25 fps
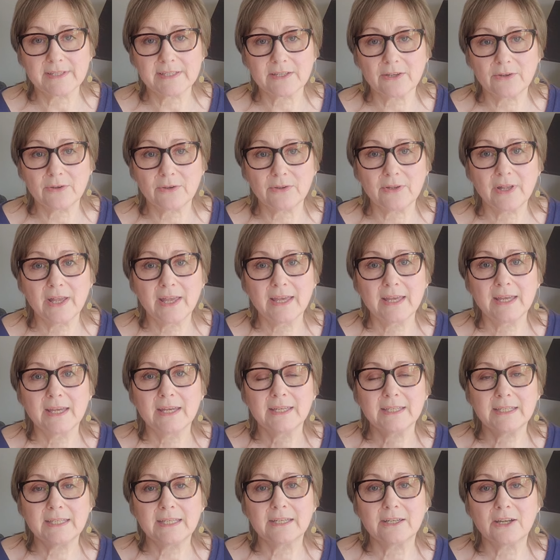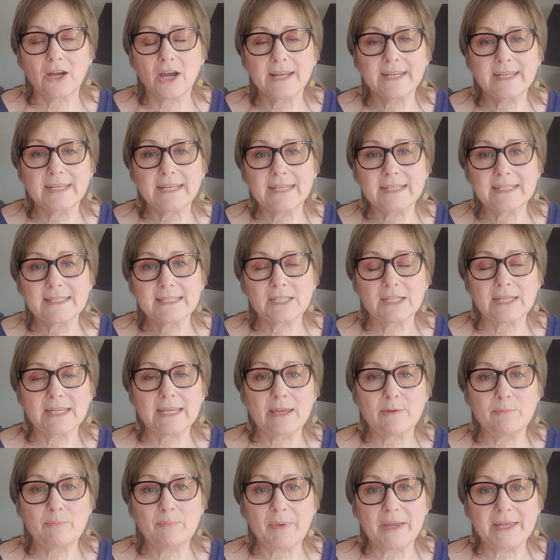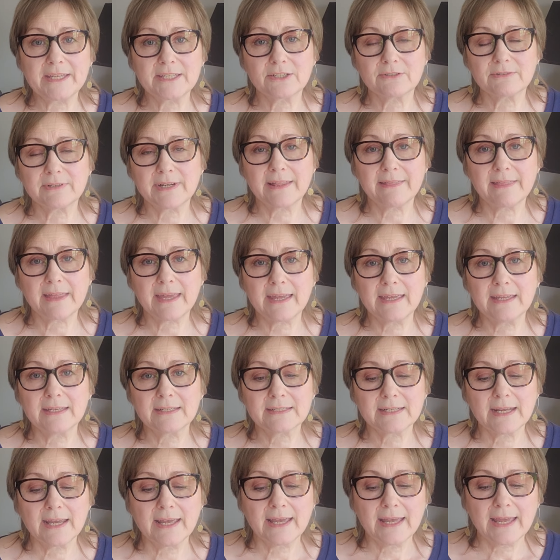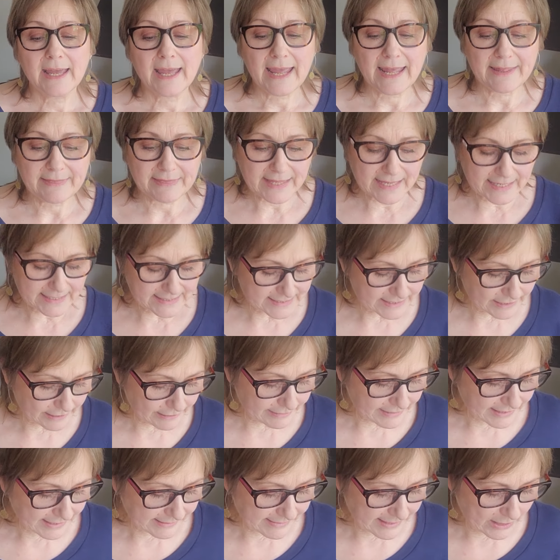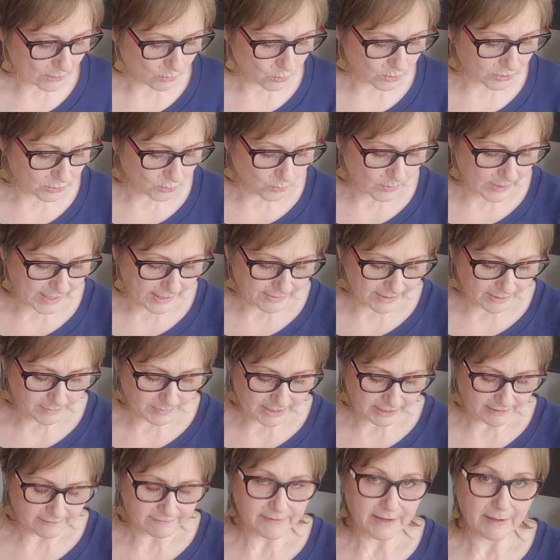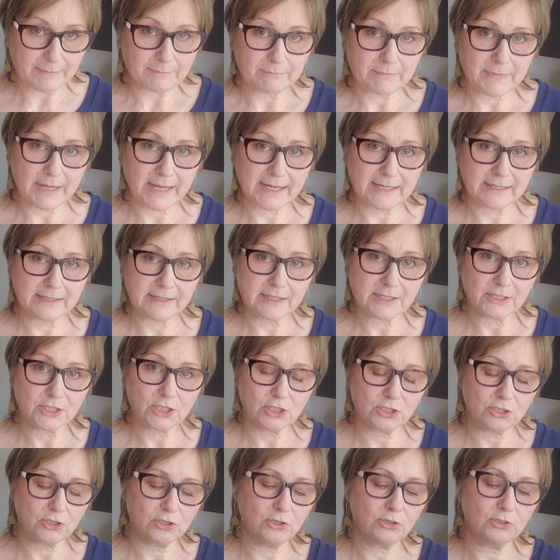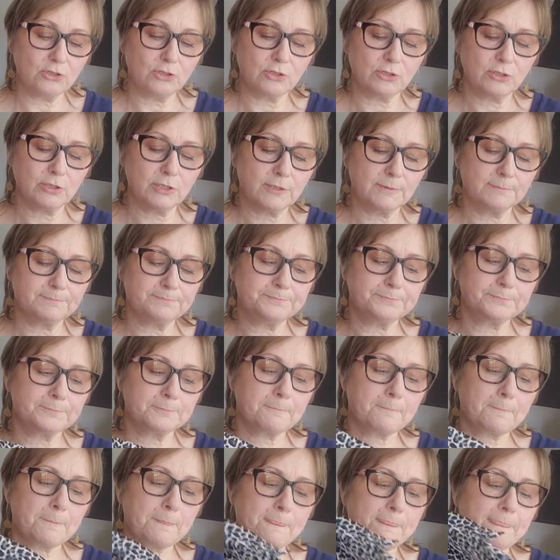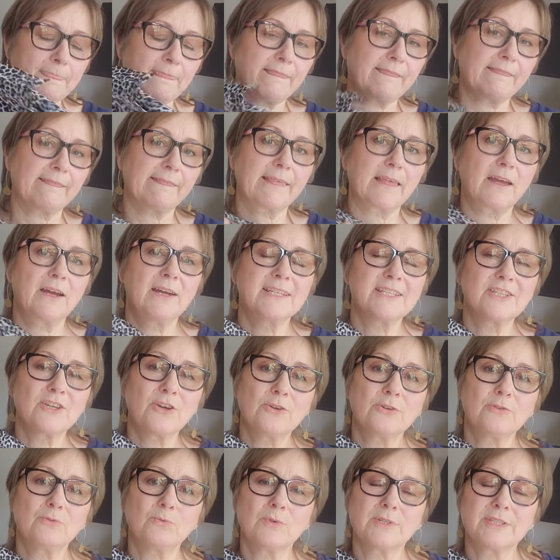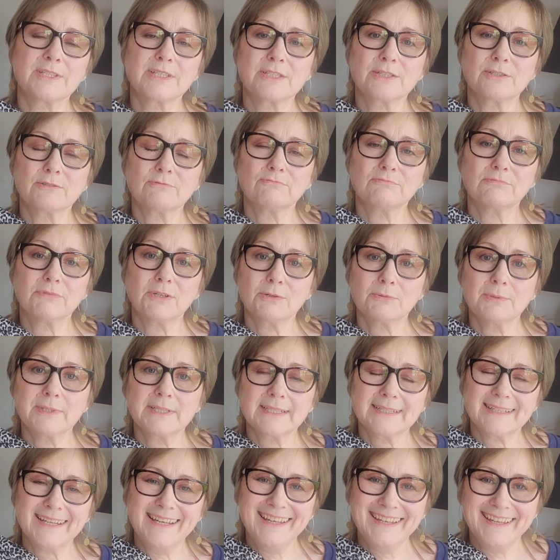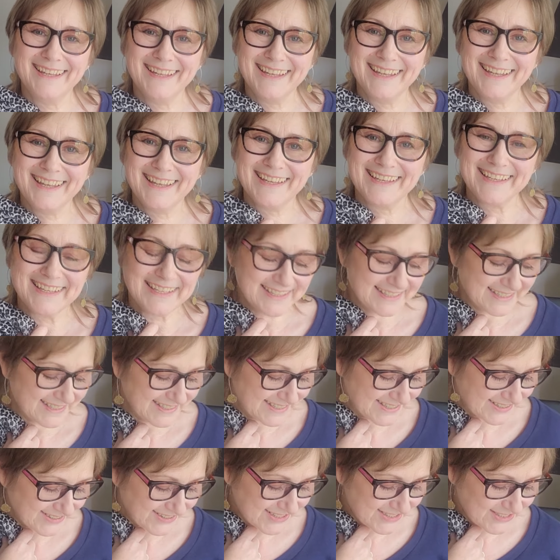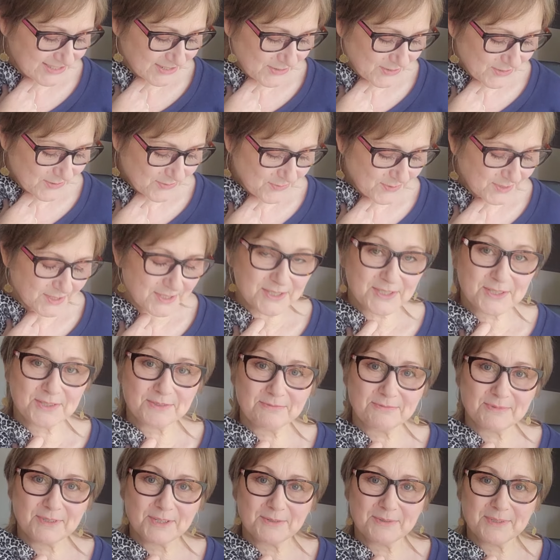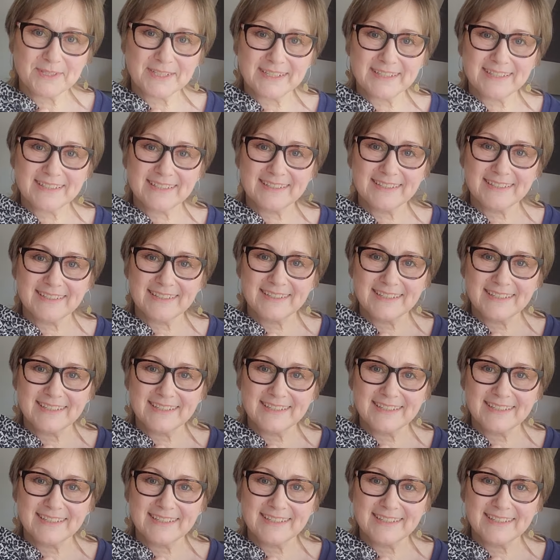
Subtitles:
So yeah, I need to get better at that, and that's the thing that would worry me if I made the shirt. I don't want to ruin it. I don't want to ruin